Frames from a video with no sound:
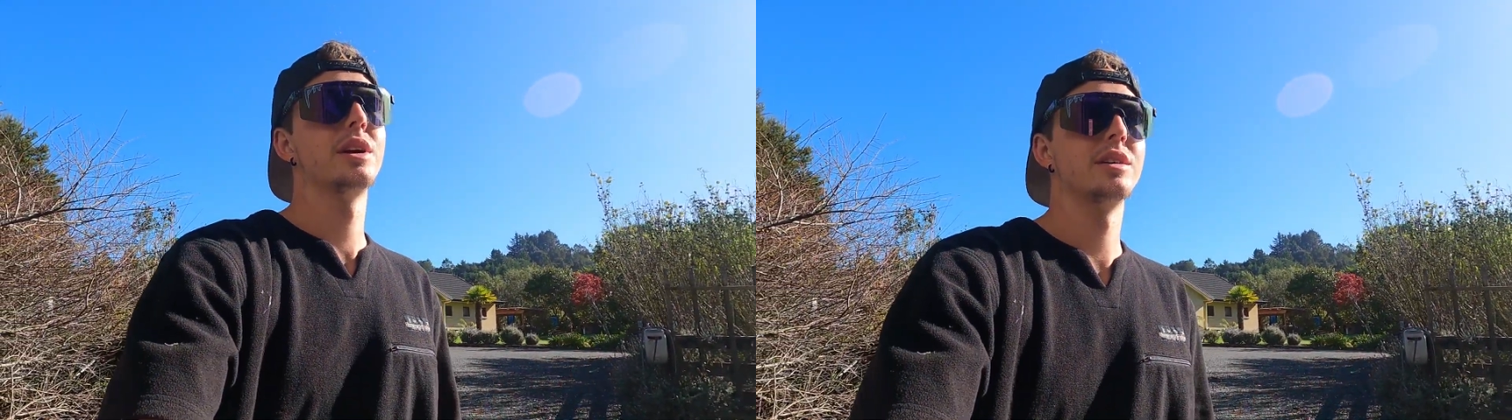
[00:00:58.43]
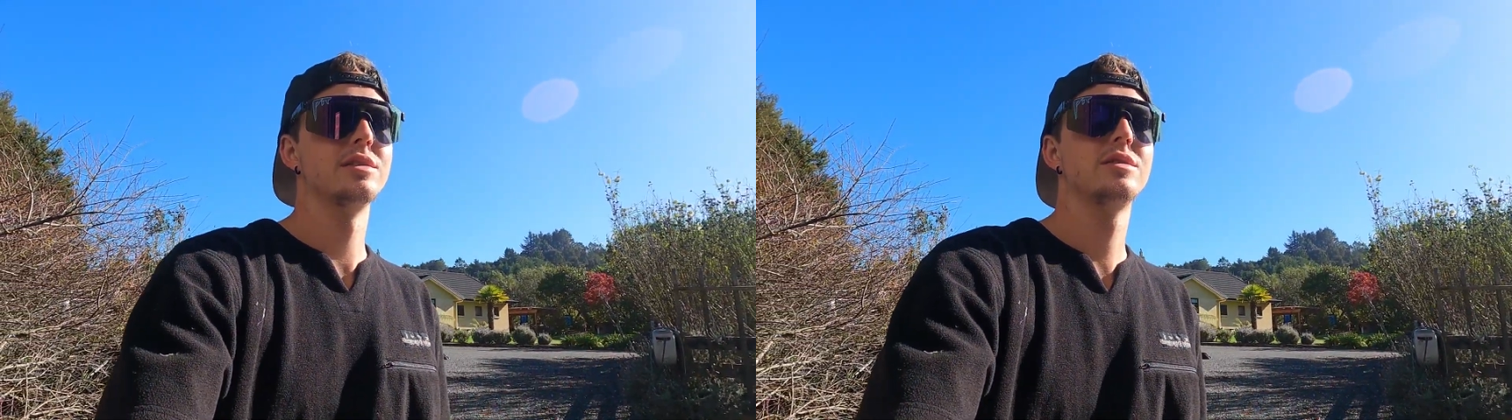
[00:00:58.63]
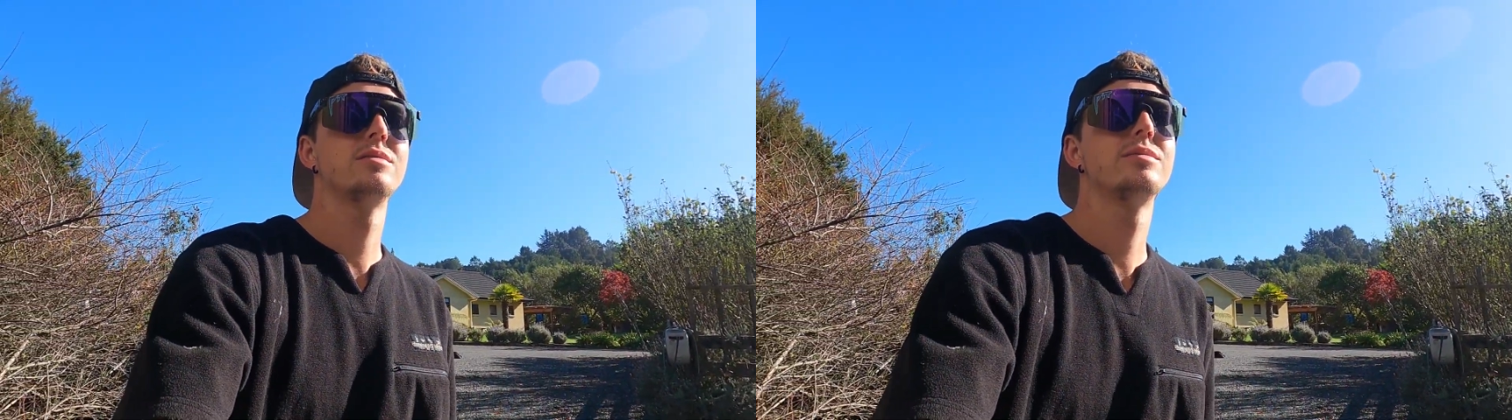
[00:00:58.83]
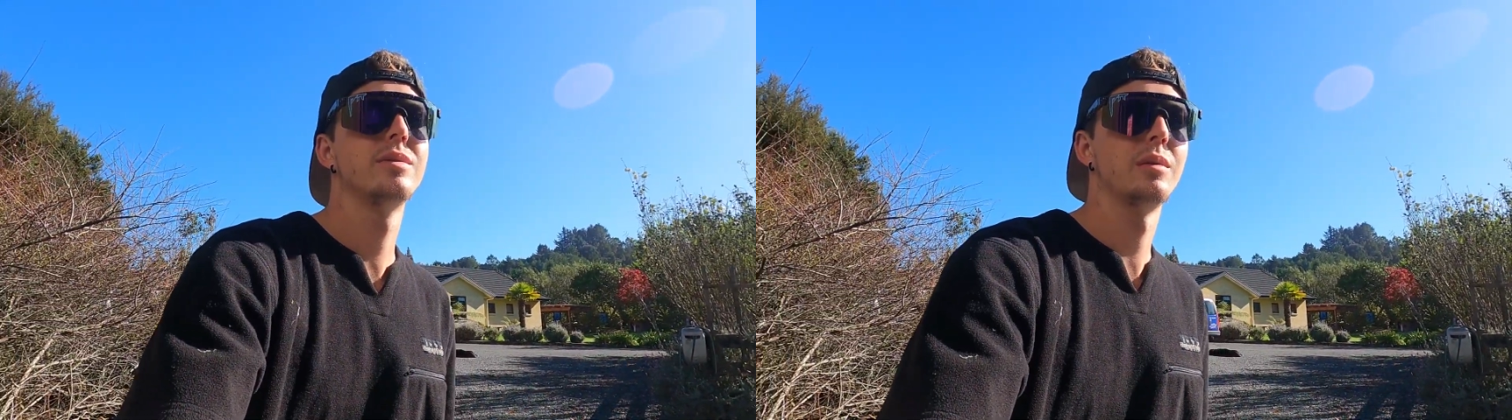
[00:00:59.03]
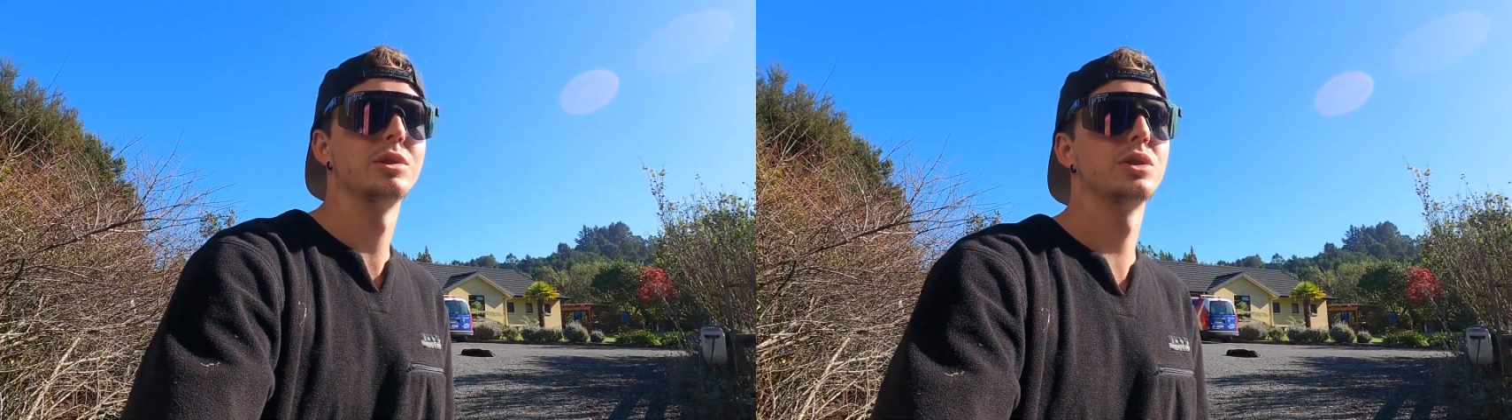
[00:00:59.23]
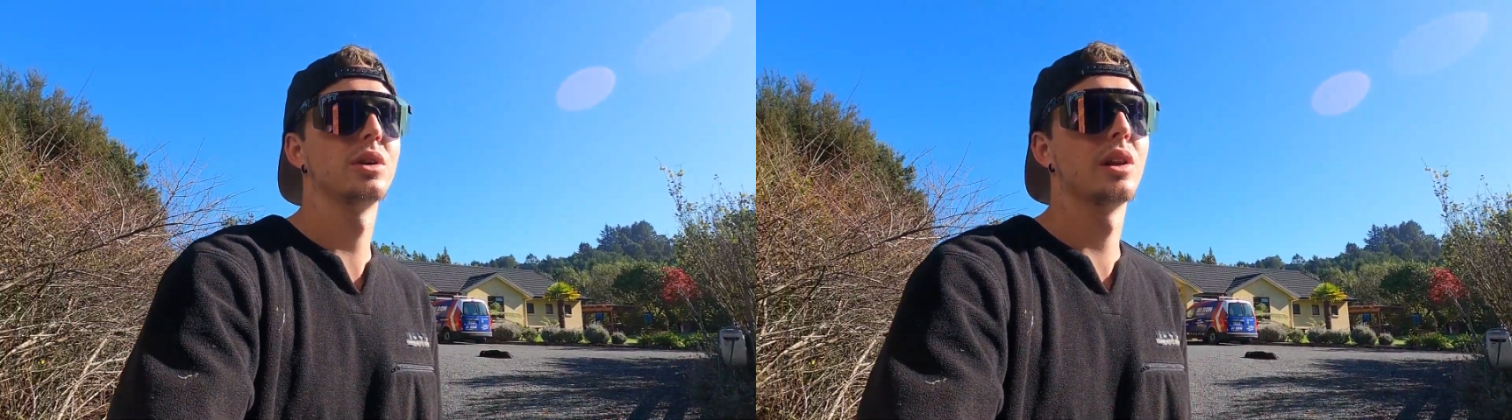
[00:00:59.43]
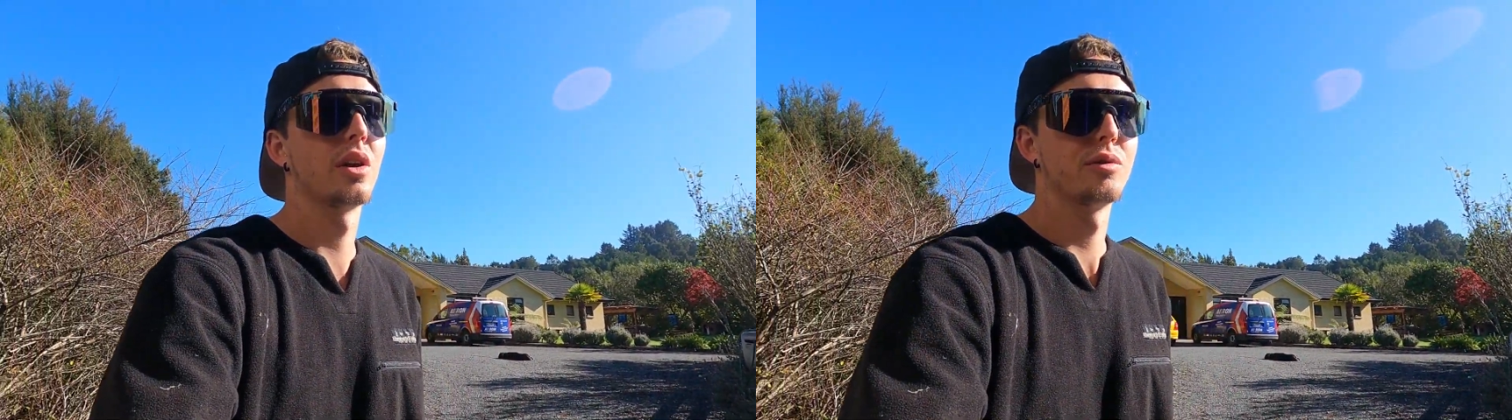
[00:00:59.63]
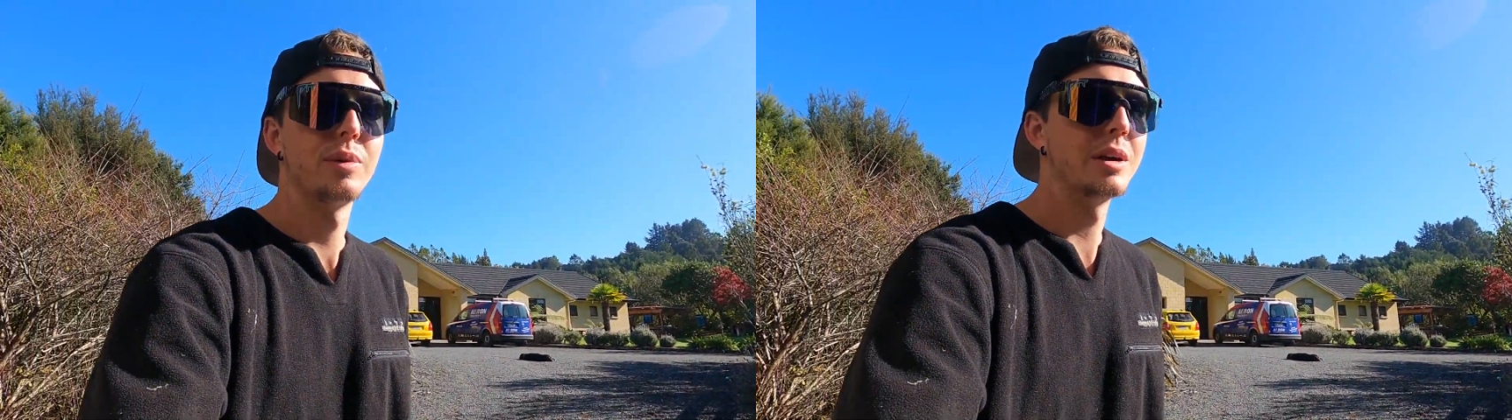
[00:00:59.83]
as I'm sure a lot
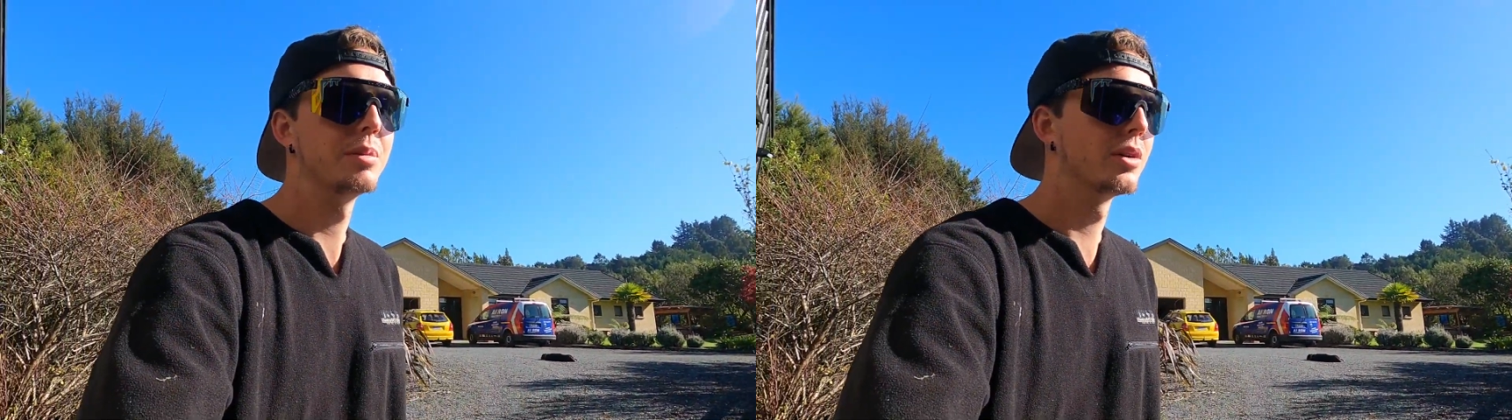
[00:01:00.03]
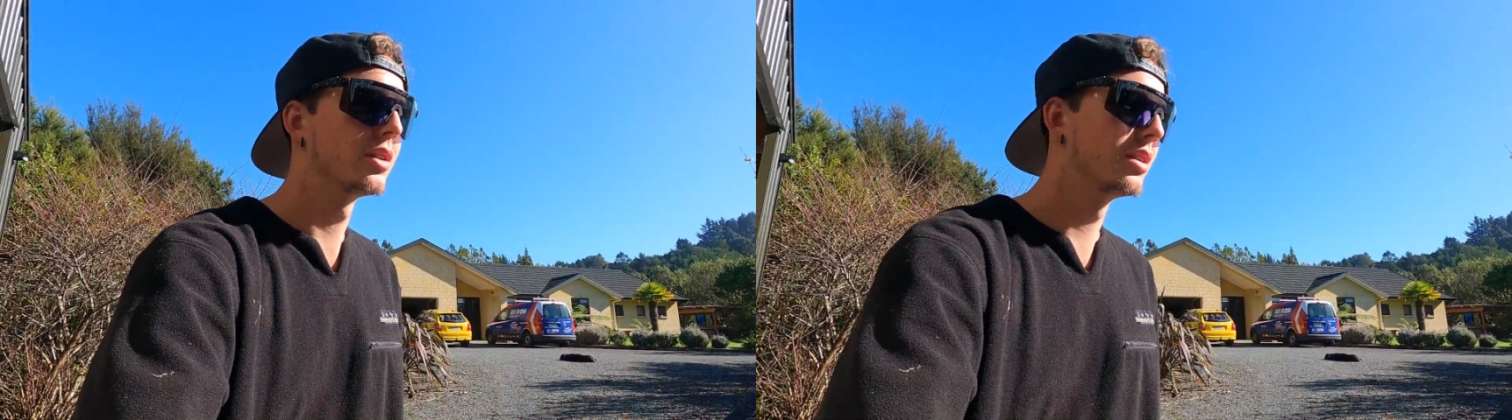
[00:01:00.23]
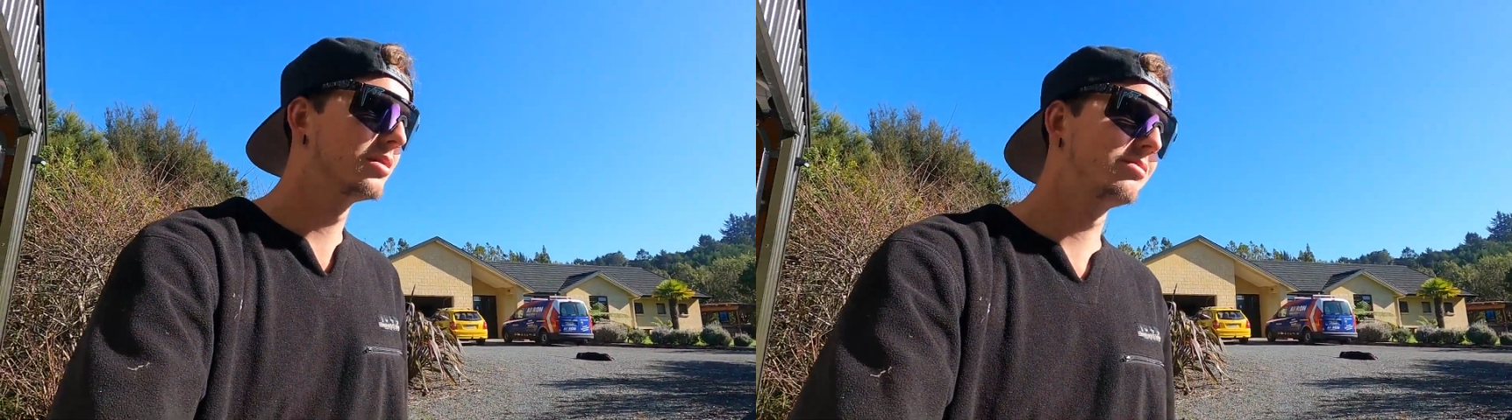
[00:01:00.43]
of people,